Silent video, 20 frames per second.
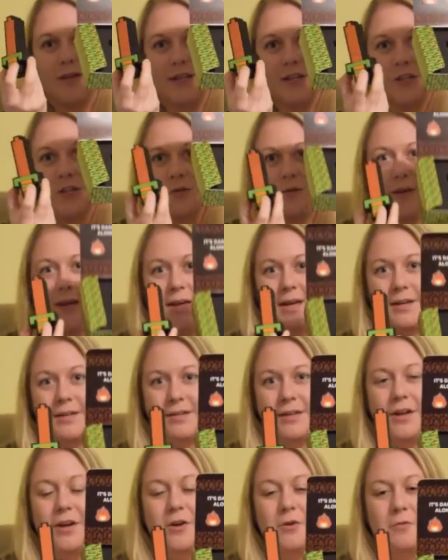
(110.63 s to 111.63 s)
that you get
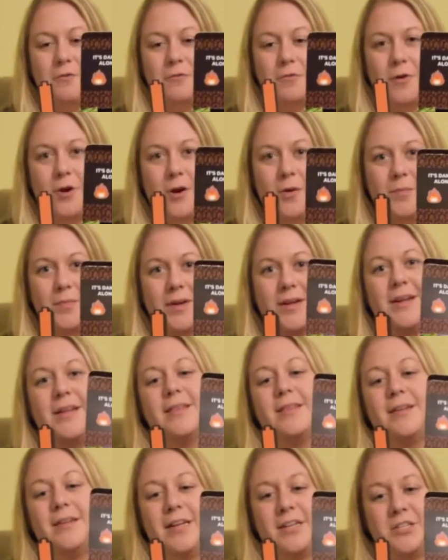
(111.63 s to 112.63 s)
from
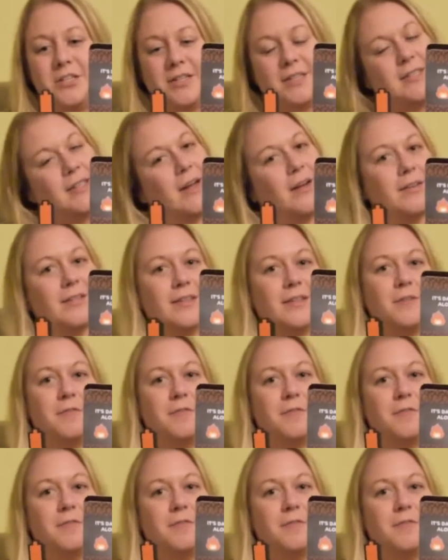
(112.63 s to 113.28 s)
The Legend of Zelda,